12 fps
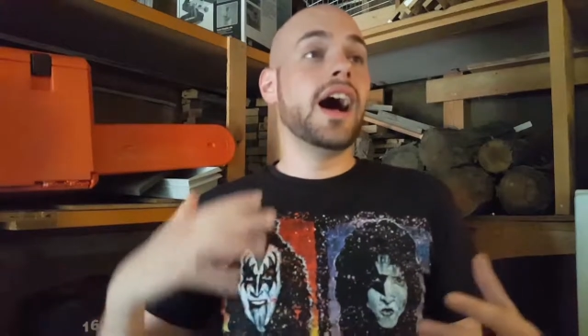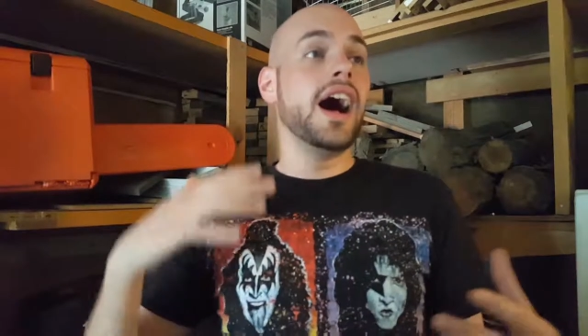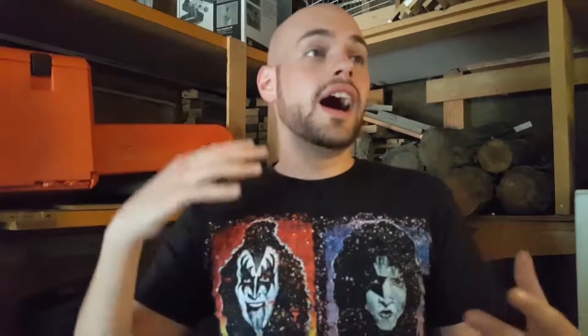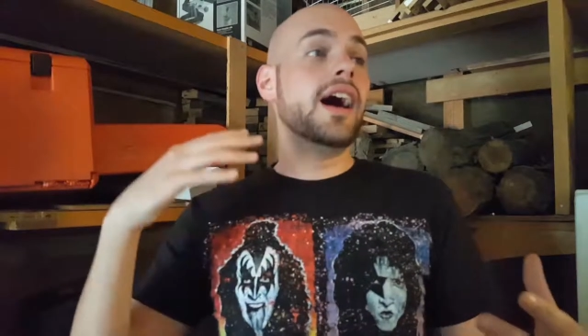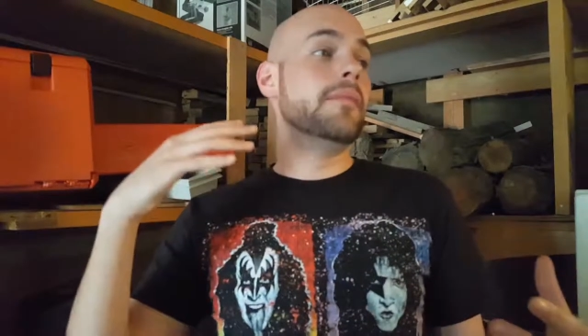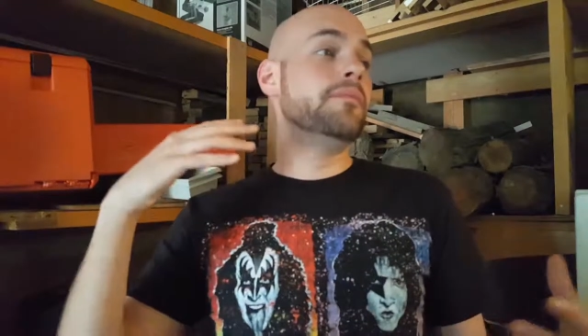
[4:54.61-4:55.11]

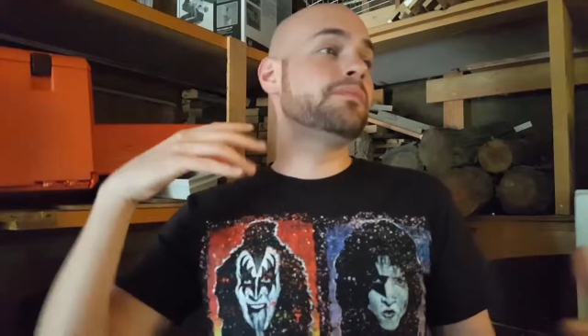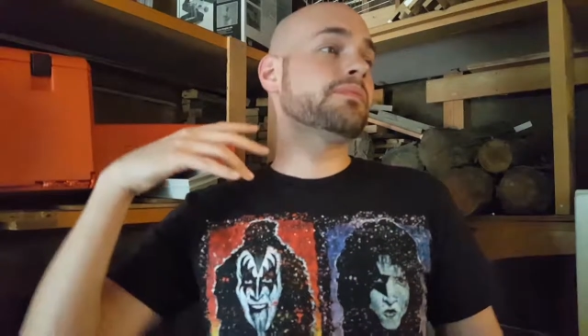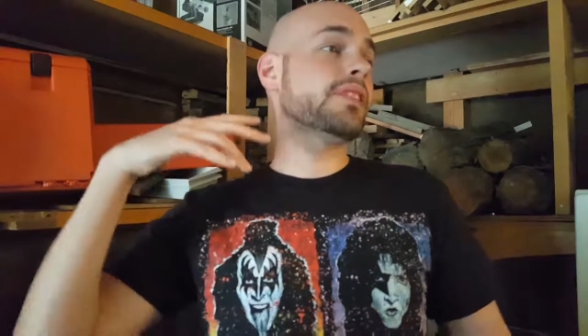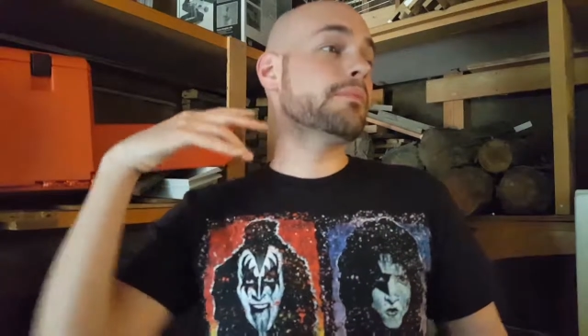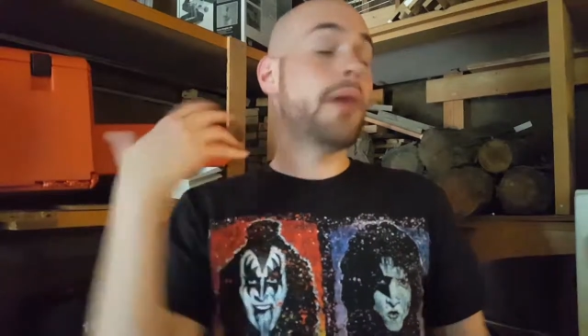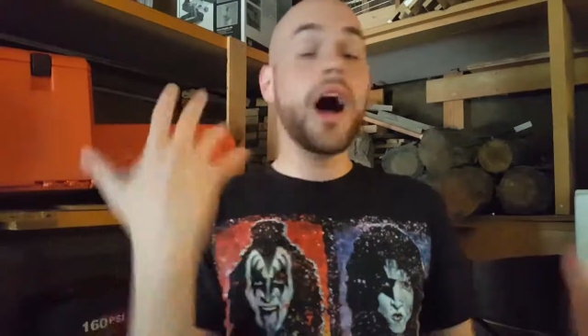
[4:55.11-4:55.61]
Um,
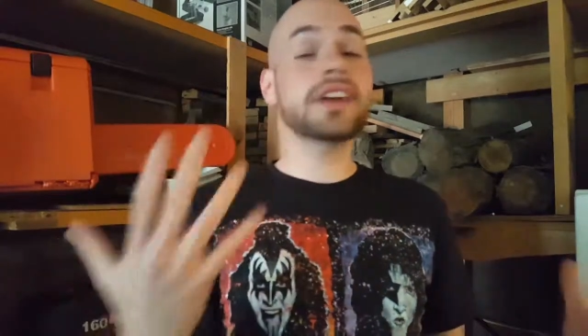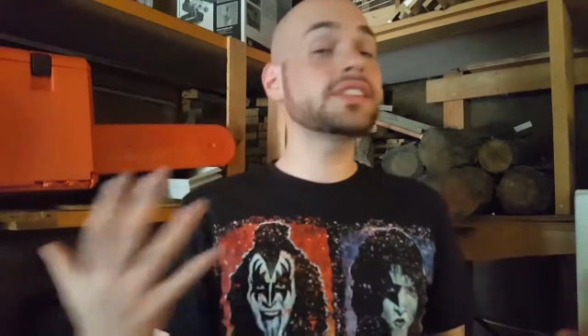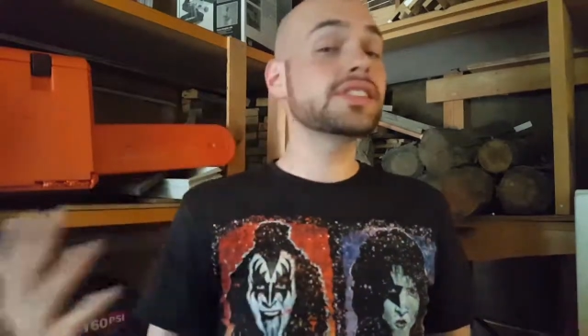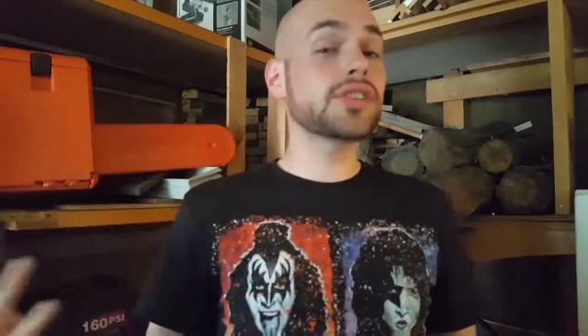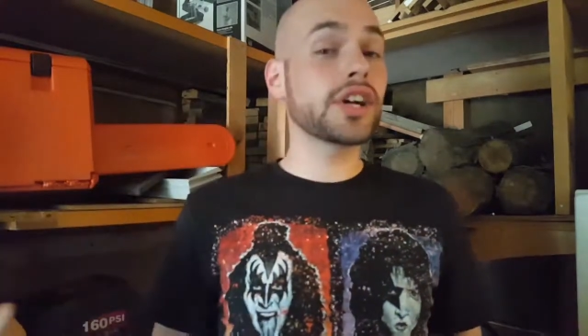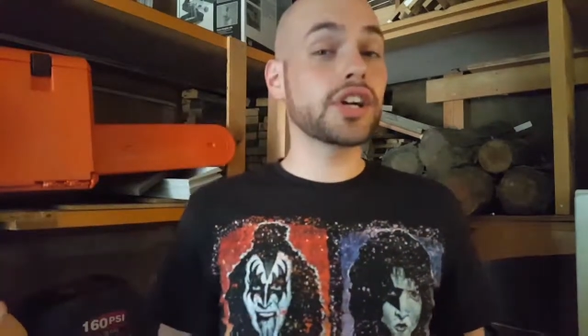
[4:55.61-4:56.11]

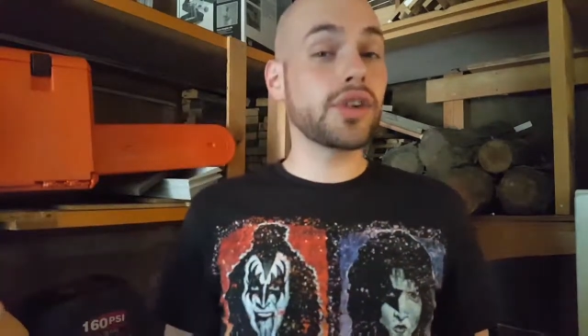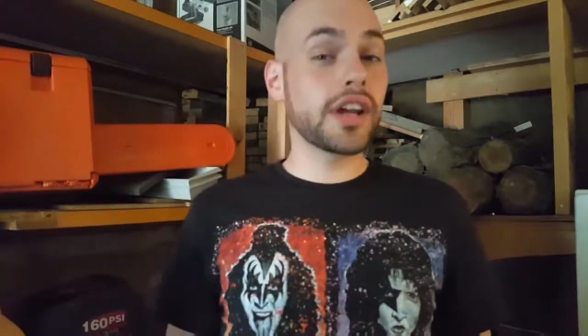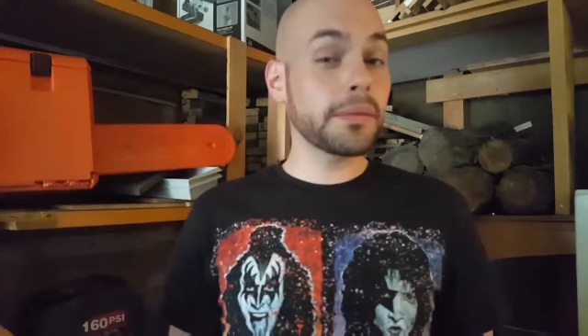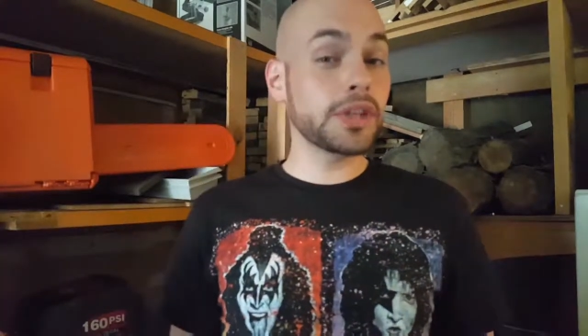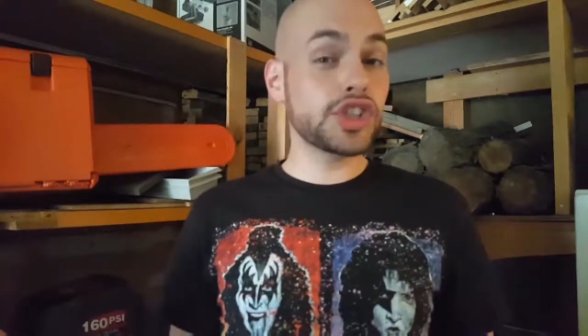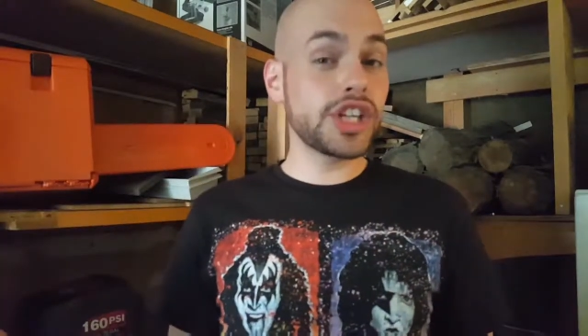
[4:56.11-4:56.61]
boxes are
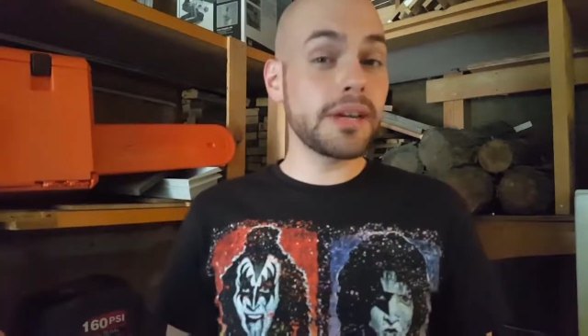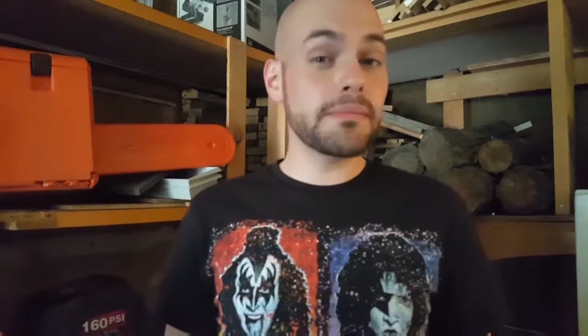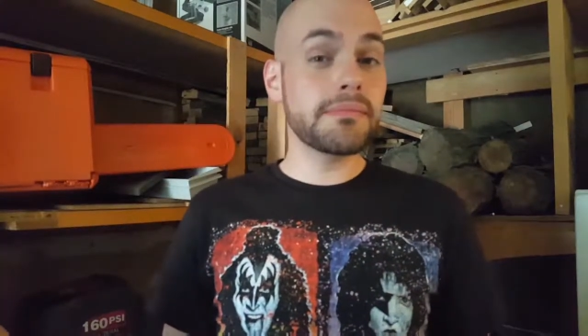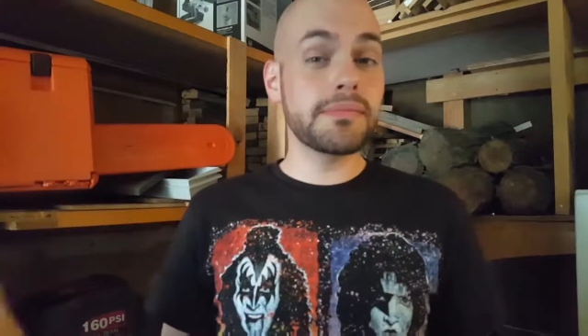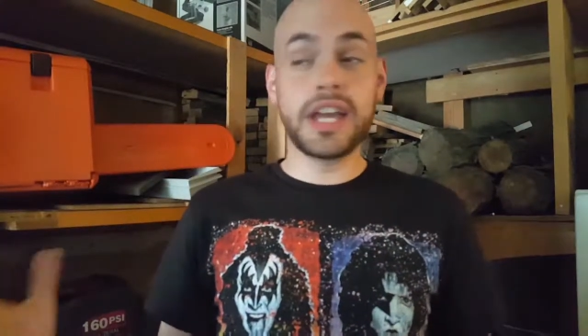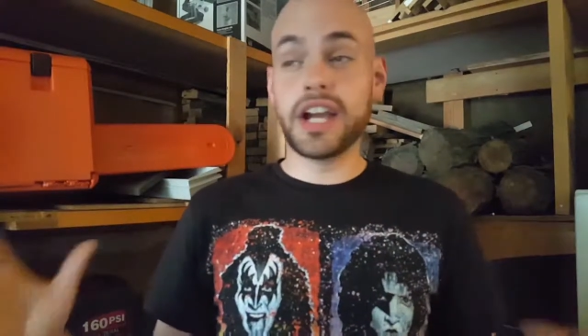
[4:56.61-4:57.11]
incredibly cheap
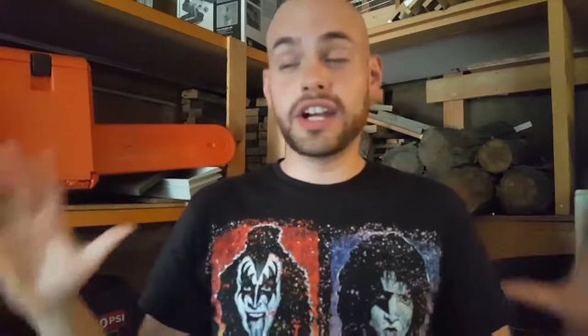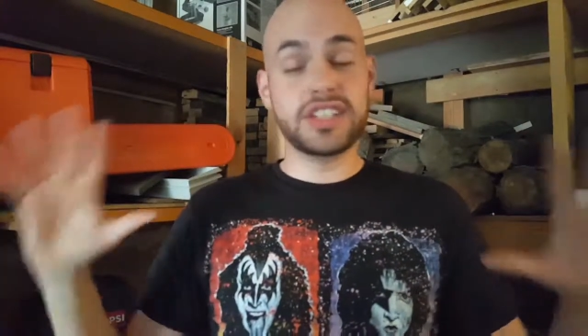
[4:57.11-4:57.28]
there.